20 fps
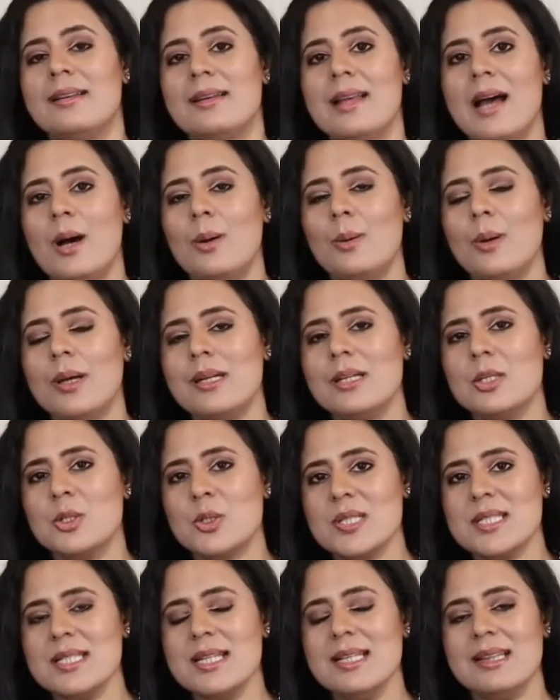Now an
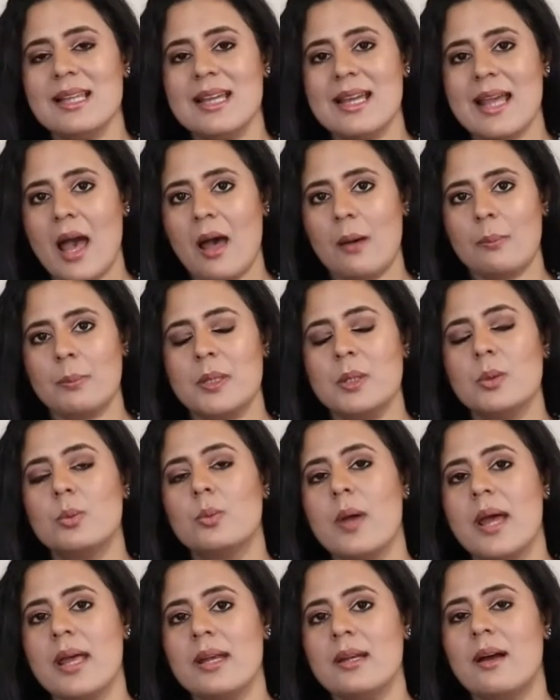interesting thing
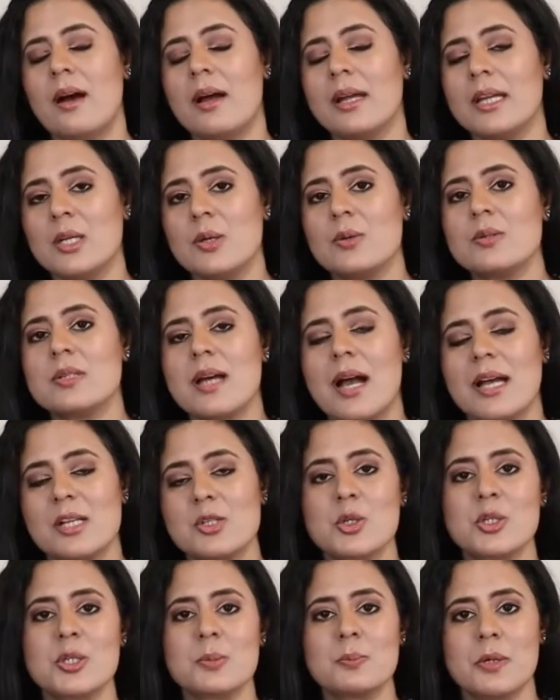happened when I used
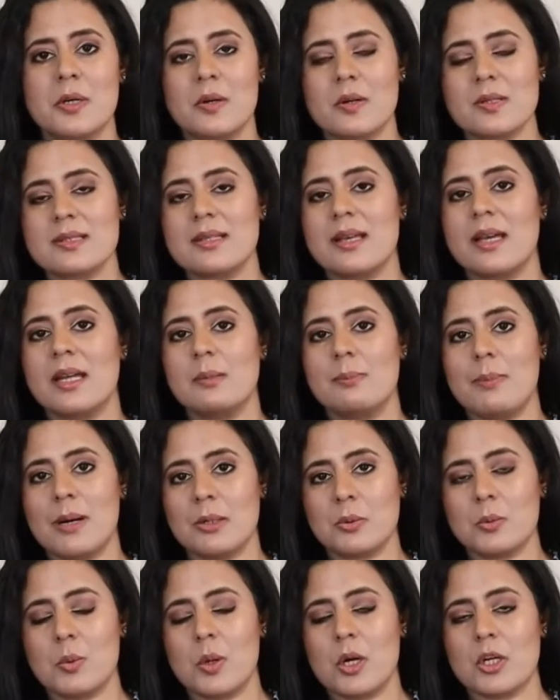hydrogen peroxide
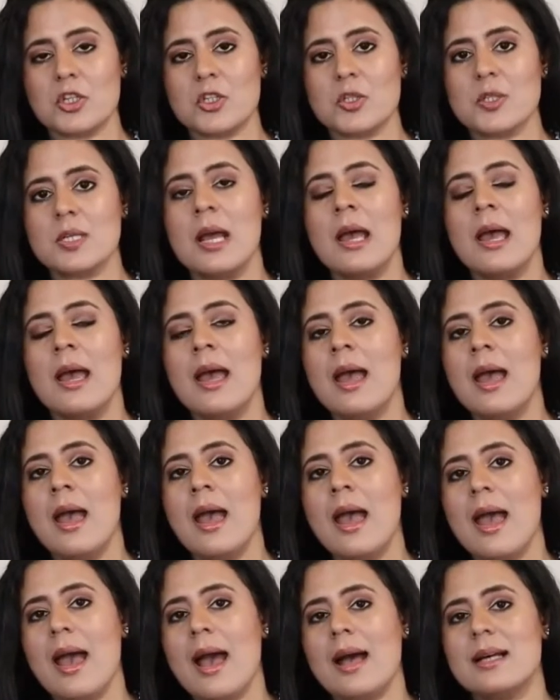mouthwash
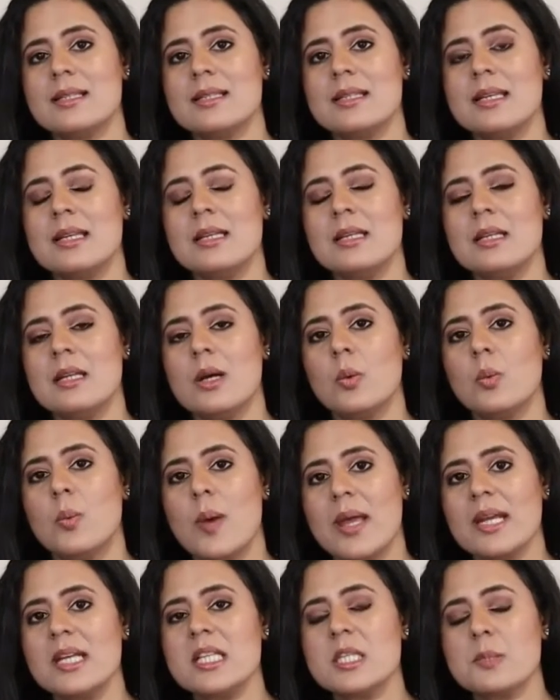as in
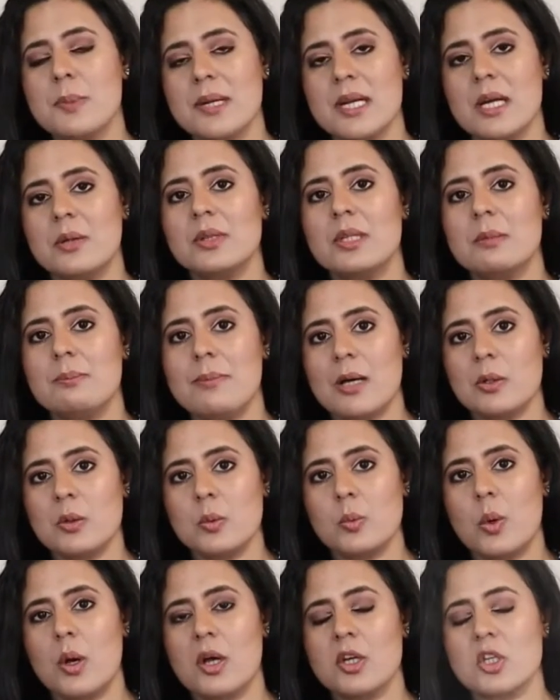when I spit out the
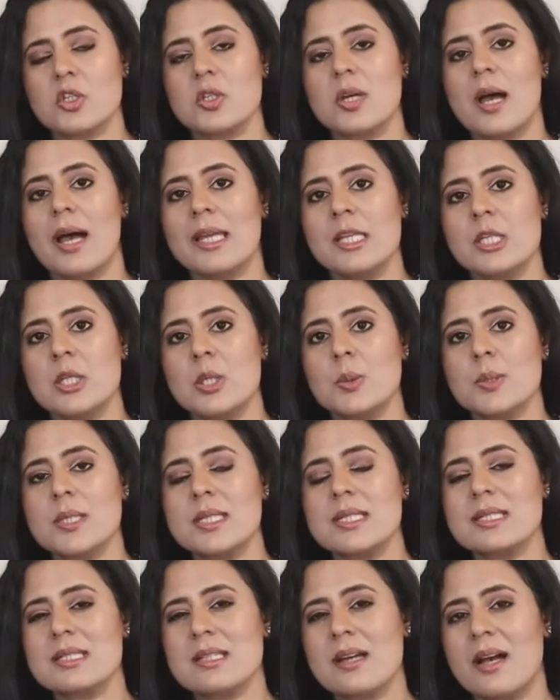mouthwash, I
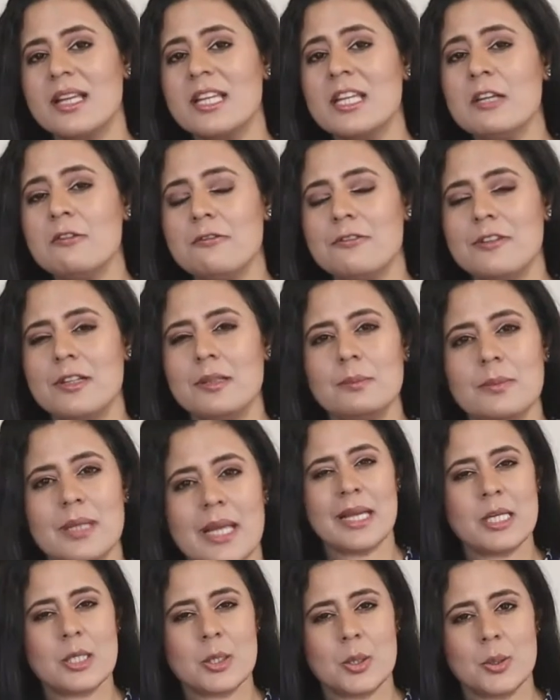noticed tiny
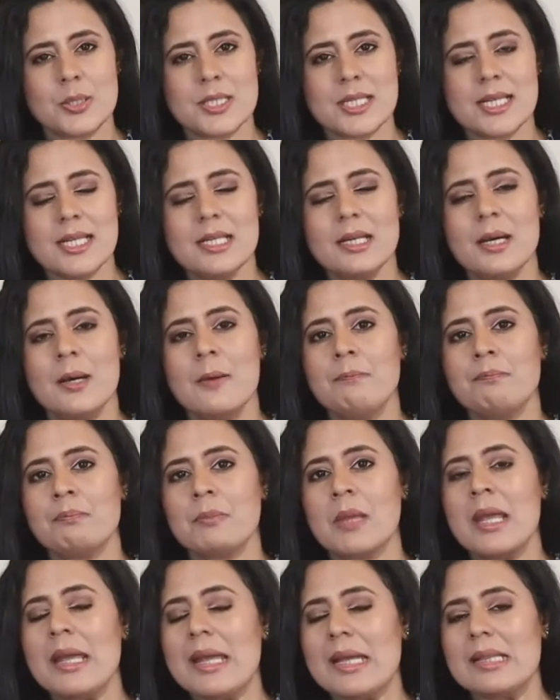film-like coating
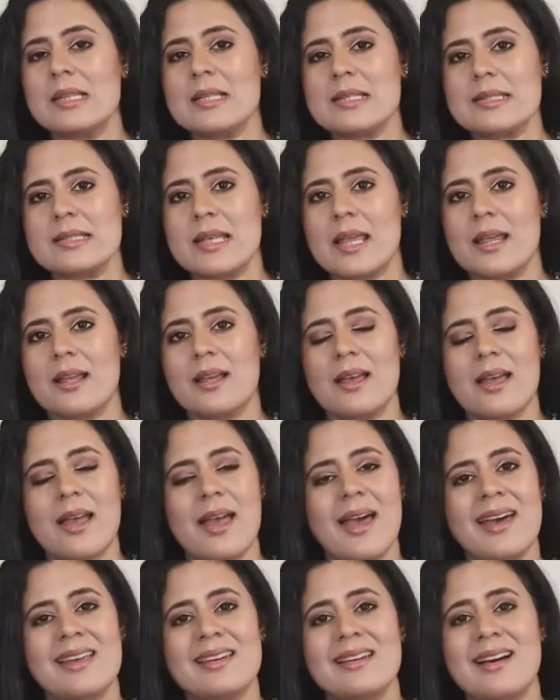in the sink,
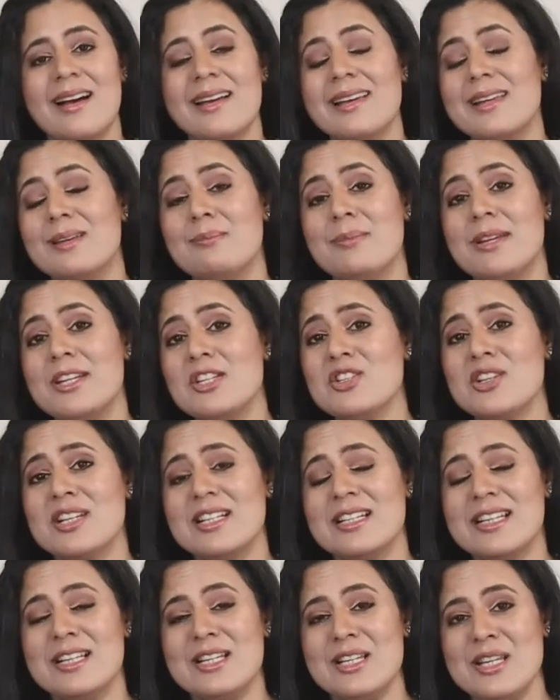and I
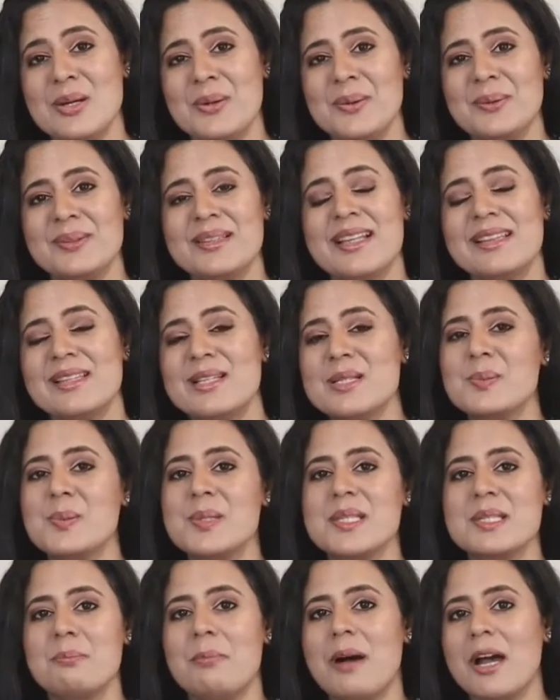immediately knew that this
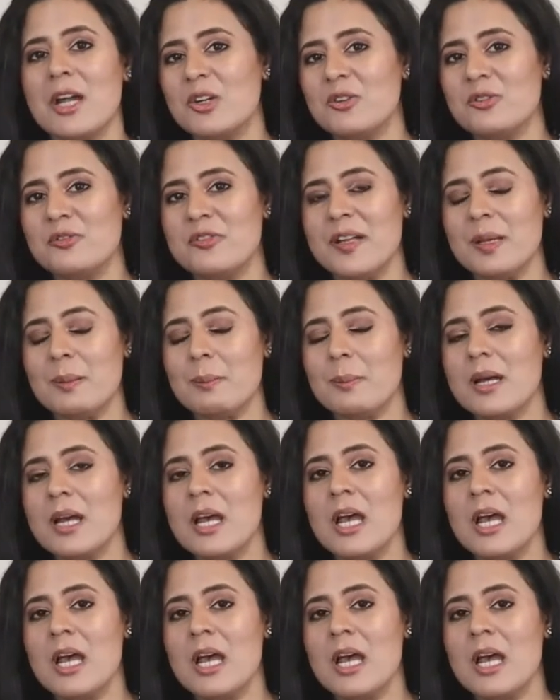was a biofilm.